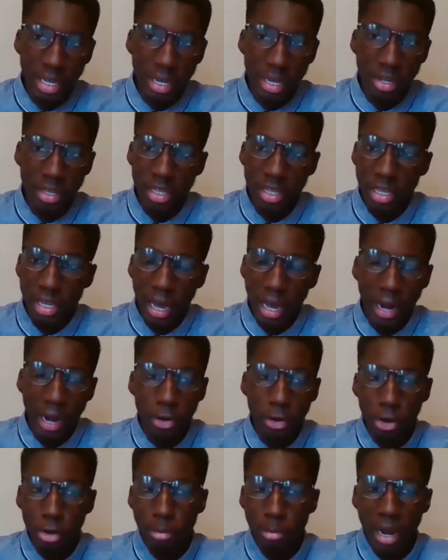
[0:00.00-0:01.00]
later in the year, I
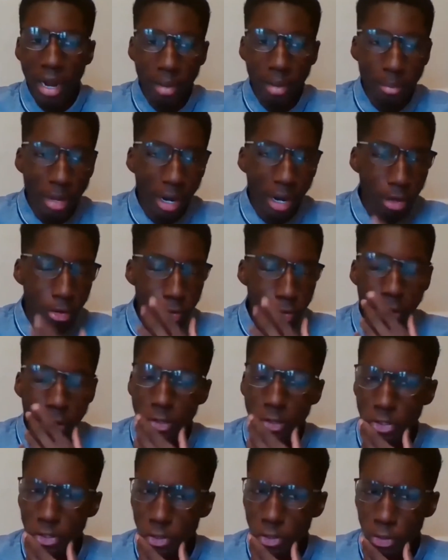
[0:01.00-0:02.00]
can look back and be like,
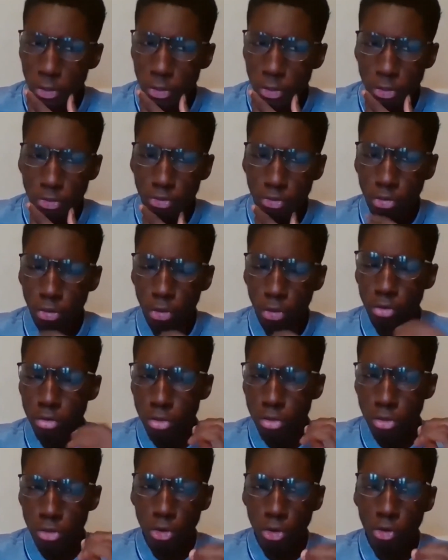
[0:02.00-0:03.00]
"Oh, Jonas, you've grown
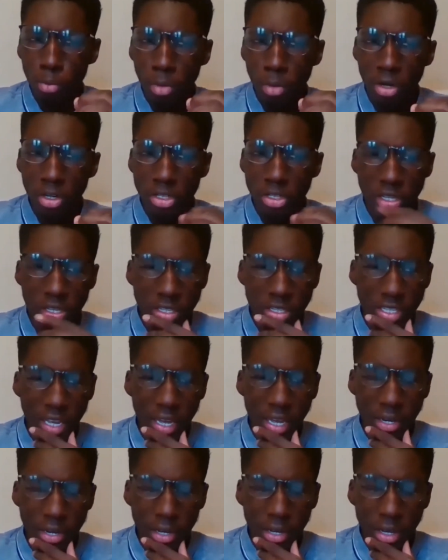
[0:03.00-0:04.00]
so much since
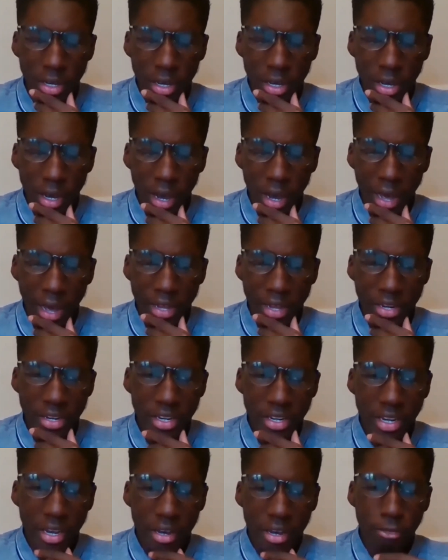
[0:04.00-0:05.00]
then."
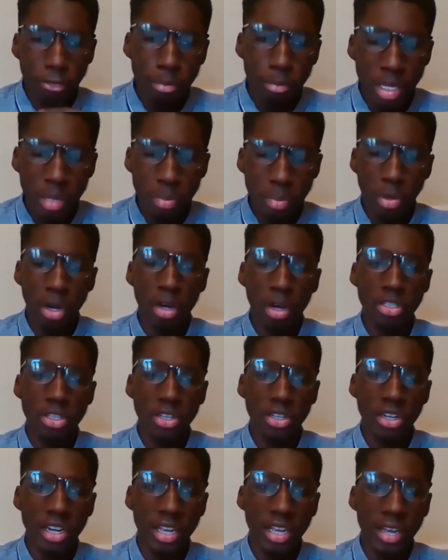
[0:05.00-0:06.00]
And for me
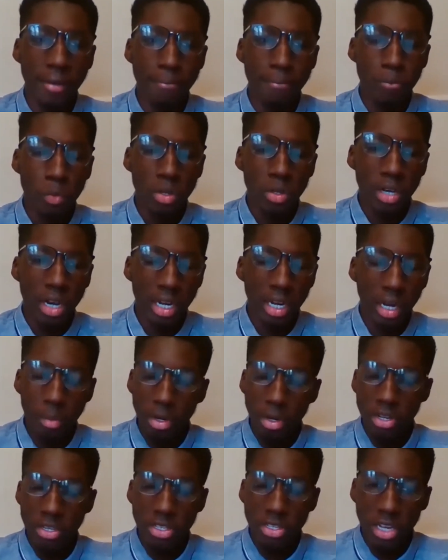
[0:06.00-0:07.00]
personally, and I'm
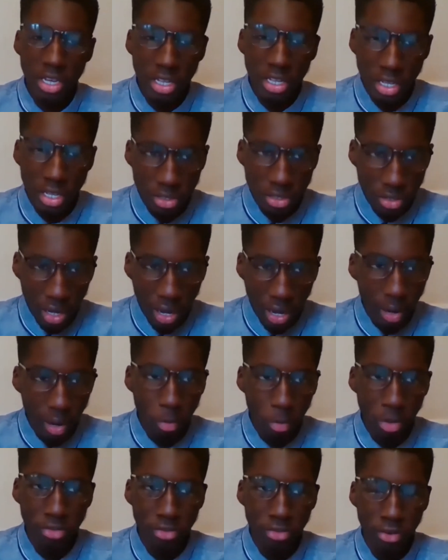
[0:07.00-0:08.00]
gonna say this, like
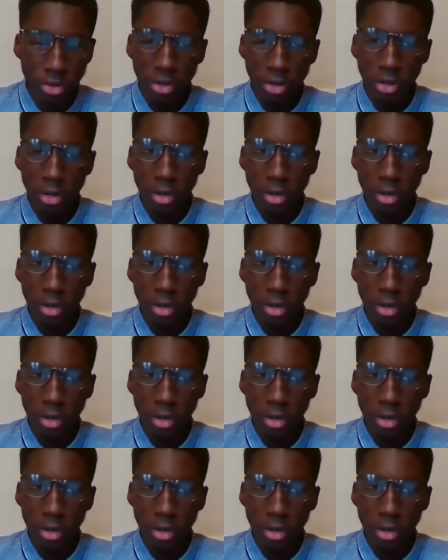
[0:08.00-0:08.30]
I'm just